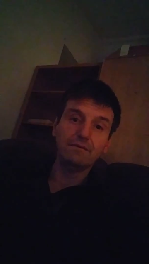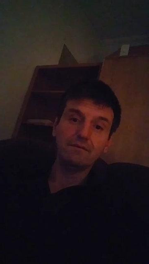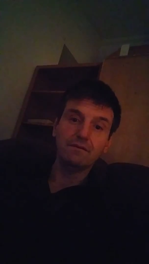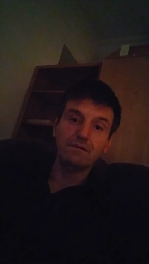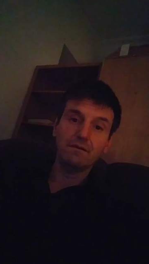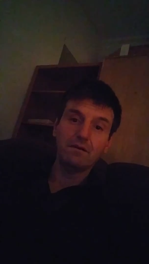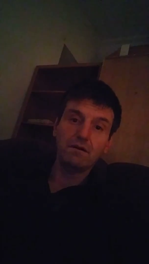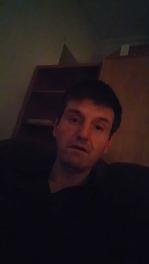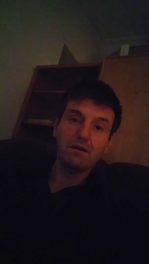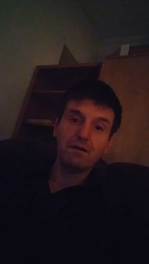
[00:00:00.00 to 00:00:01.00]

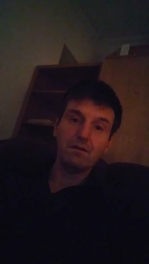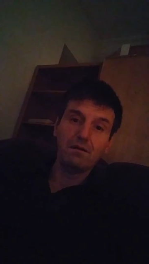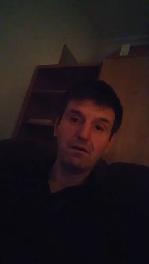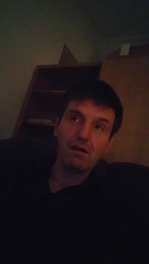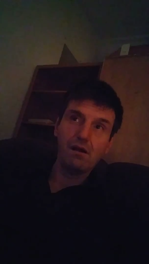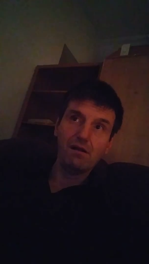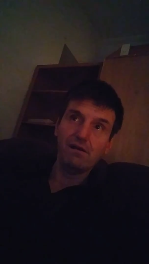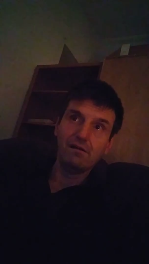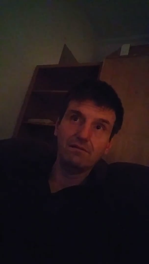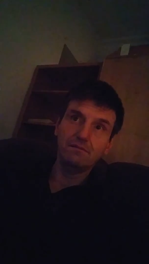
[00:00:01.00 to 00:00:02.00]

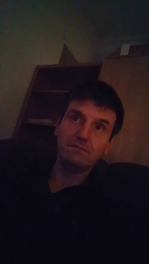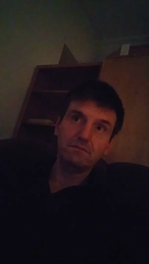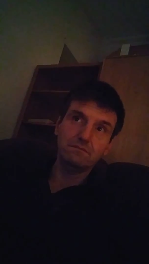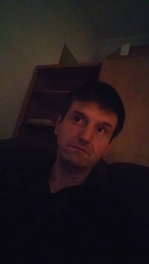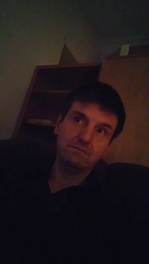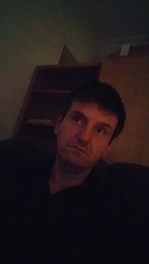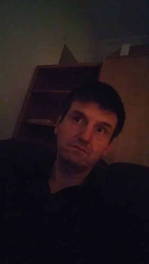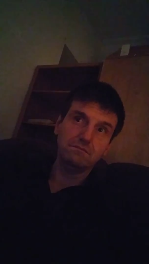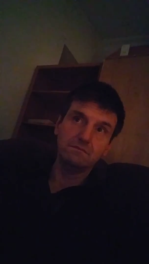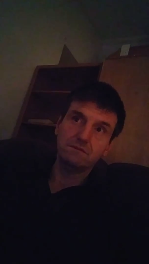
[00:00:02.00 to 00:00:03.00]

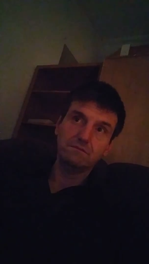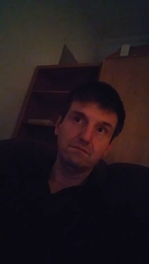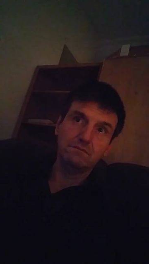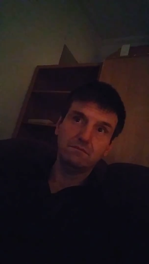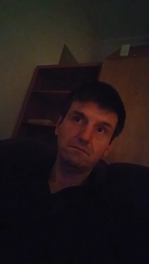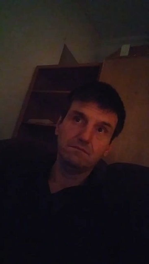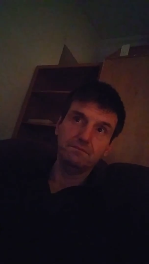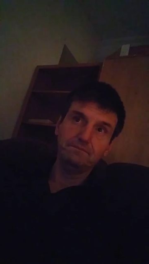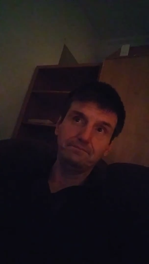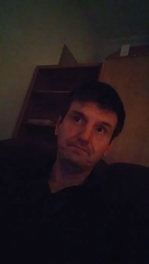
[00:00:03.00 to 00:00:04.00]

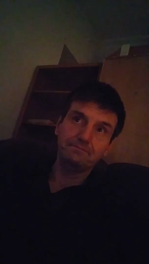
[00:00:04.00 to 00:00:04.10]
(silence)